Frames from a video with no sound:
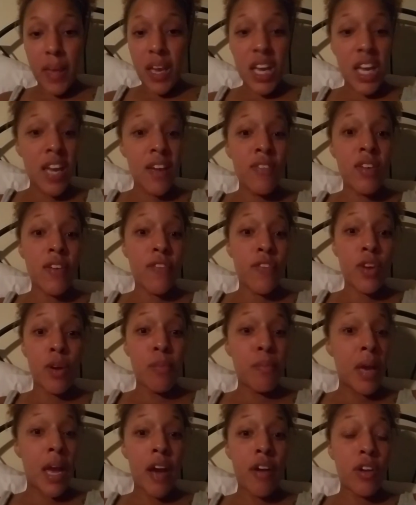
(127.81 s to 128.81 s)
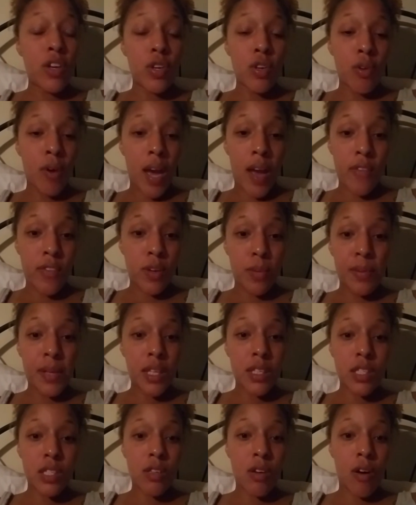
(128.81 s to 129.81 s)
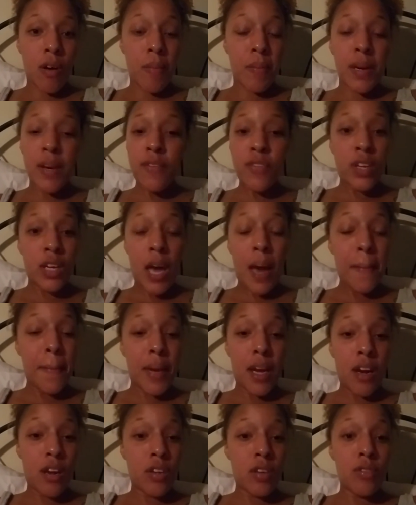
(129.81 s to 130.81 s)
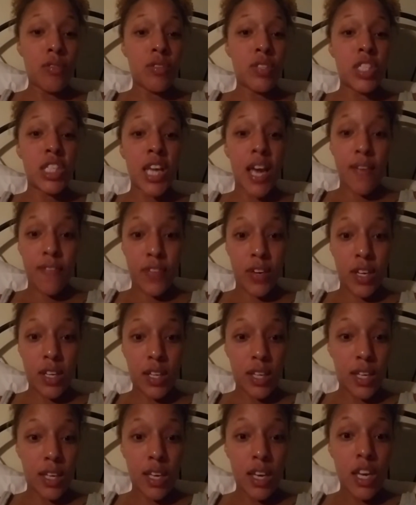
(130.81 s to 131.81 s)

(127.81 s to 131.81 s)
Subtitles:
Even if you're married, you don't have any place to talk. But if you're not married, you definitely